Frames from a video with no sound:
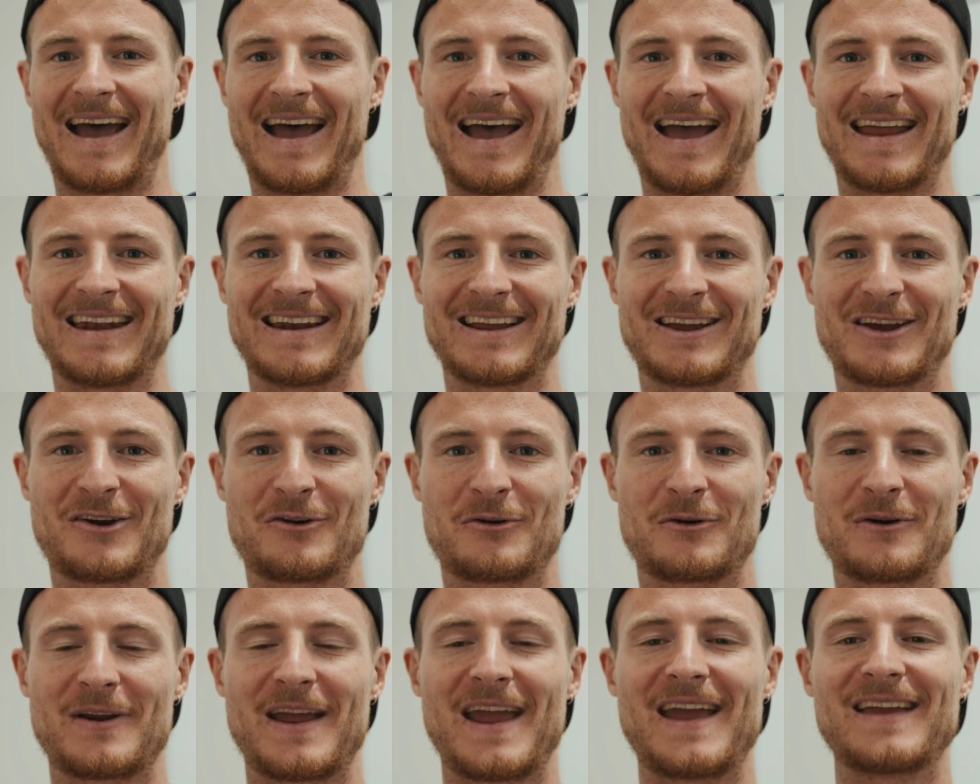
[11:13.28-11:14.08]
and
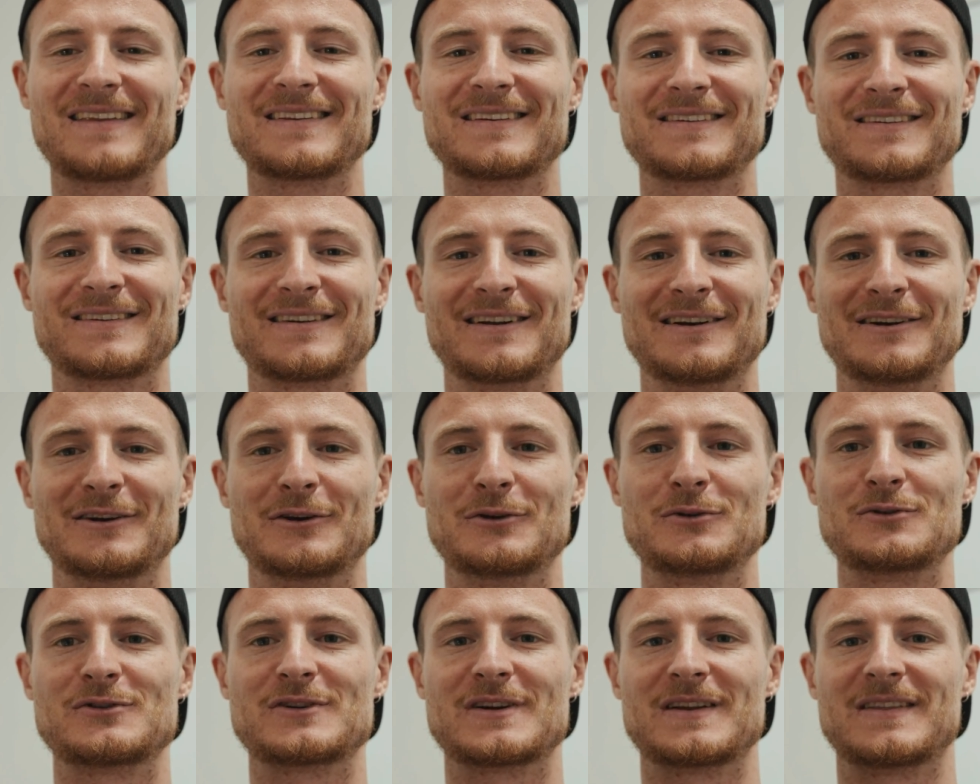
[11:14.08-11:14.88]
create a
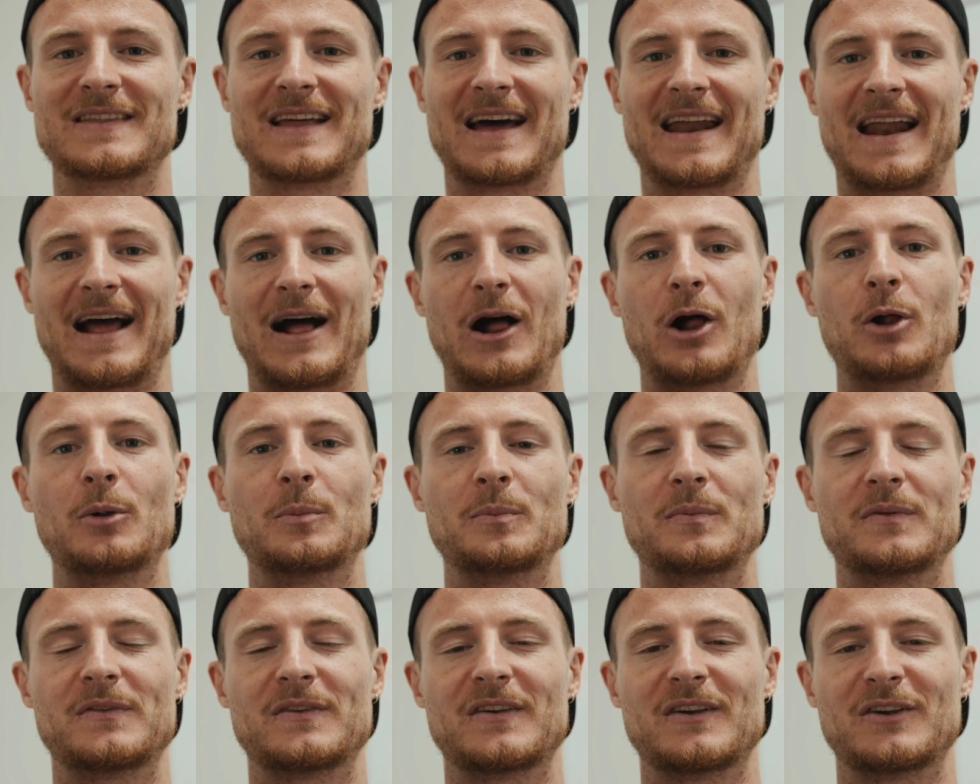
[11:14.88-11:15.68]
solution that
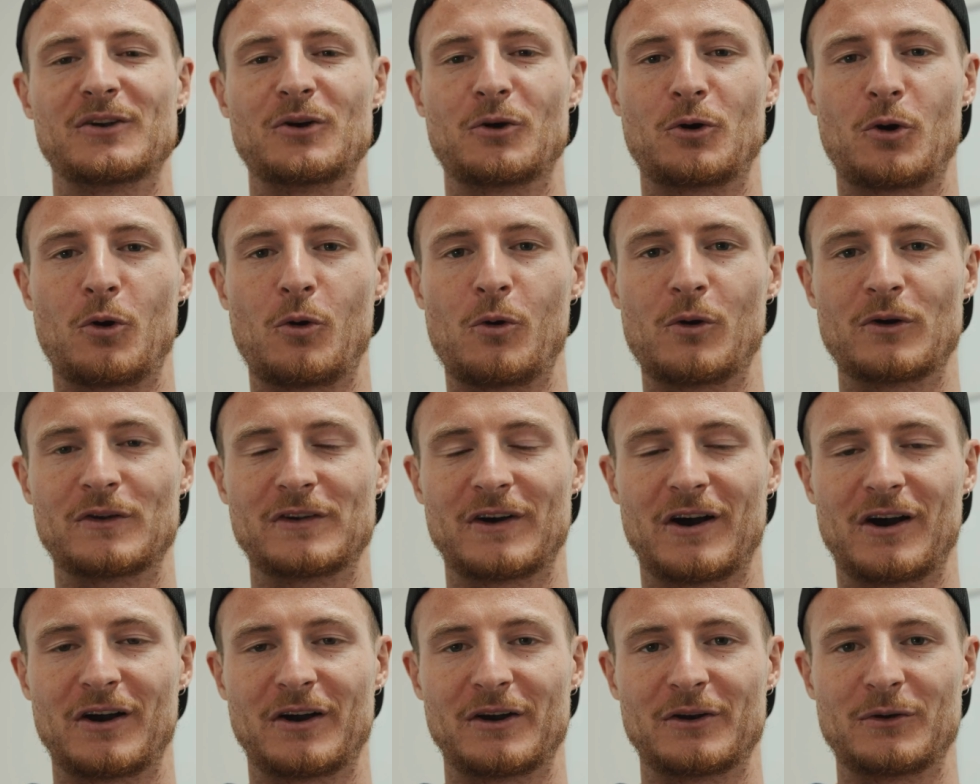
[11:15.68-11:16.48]
helps your core
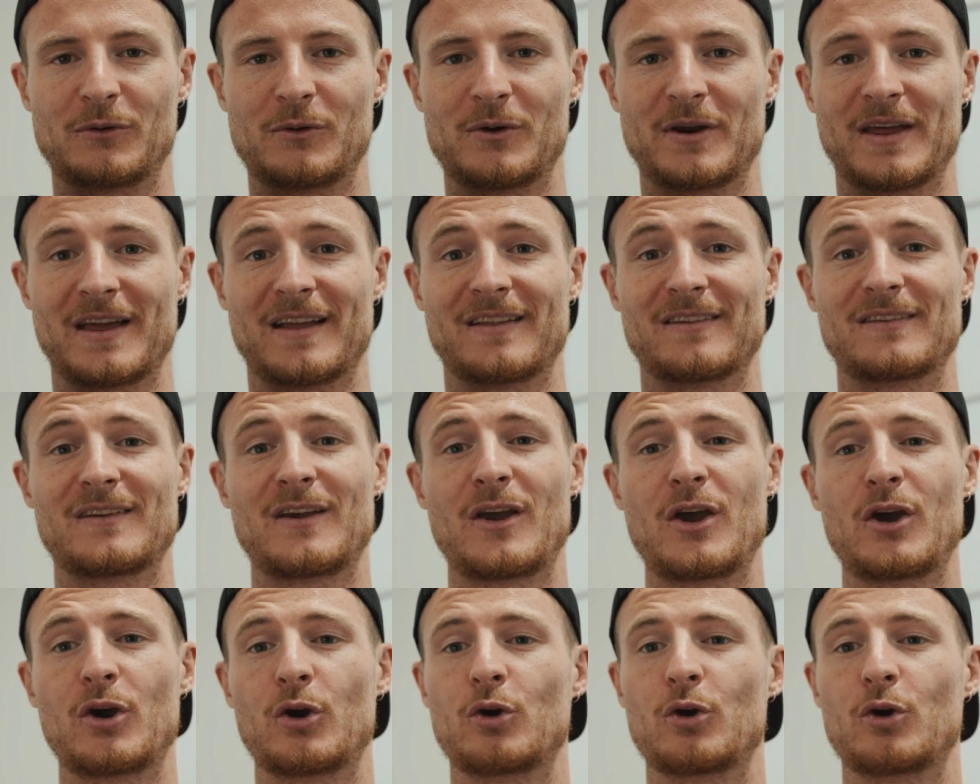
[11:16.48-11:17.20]
target audience,